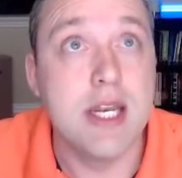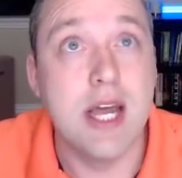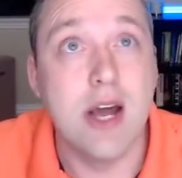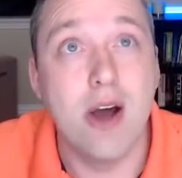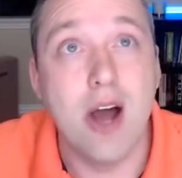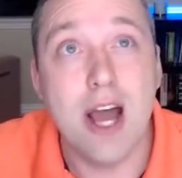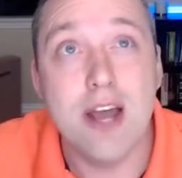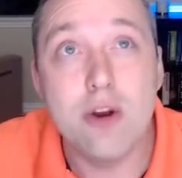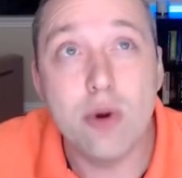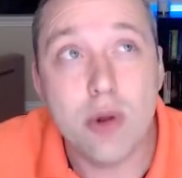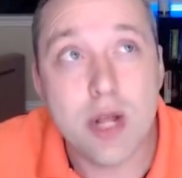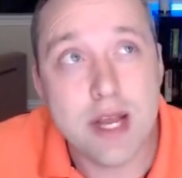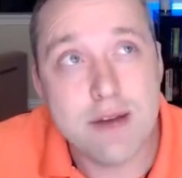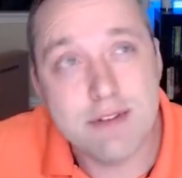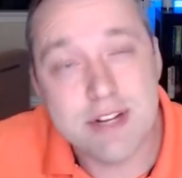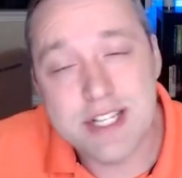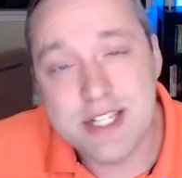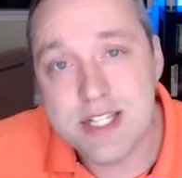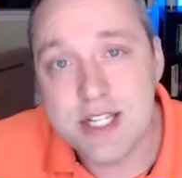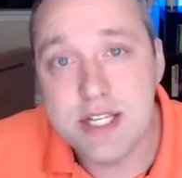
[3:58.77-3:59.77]
Now, I don't
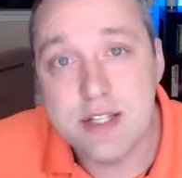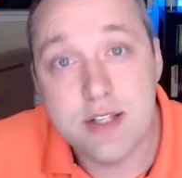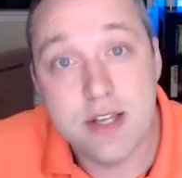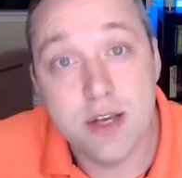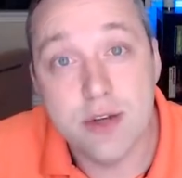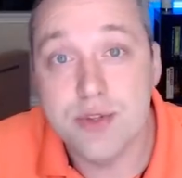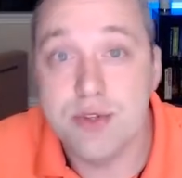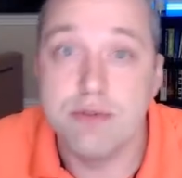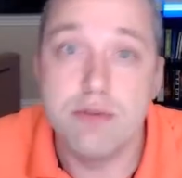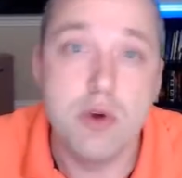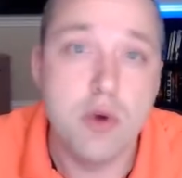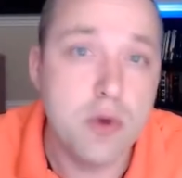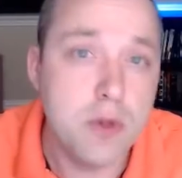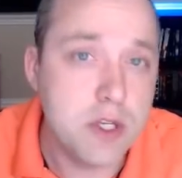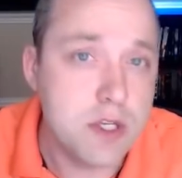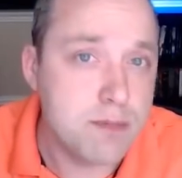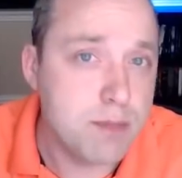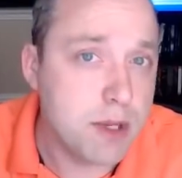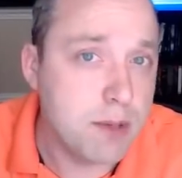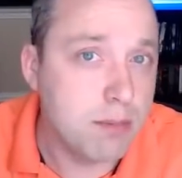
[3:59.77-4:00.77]
have any details of
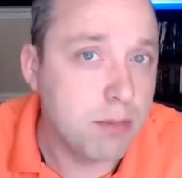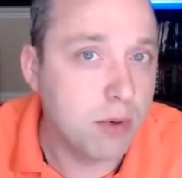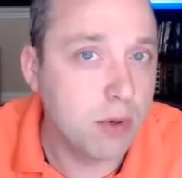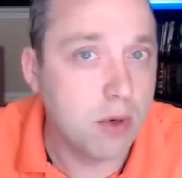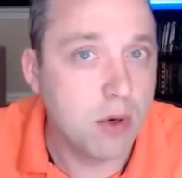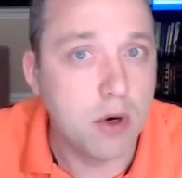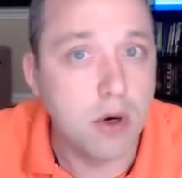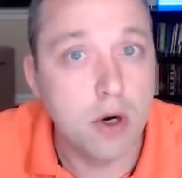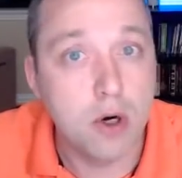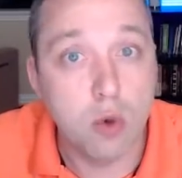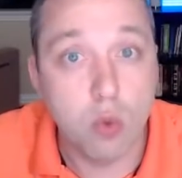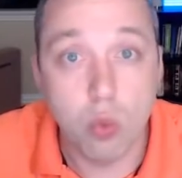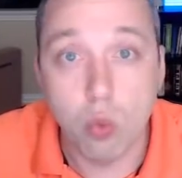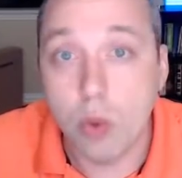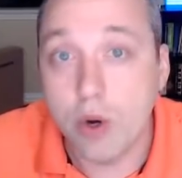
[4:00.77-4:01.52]
who these people are,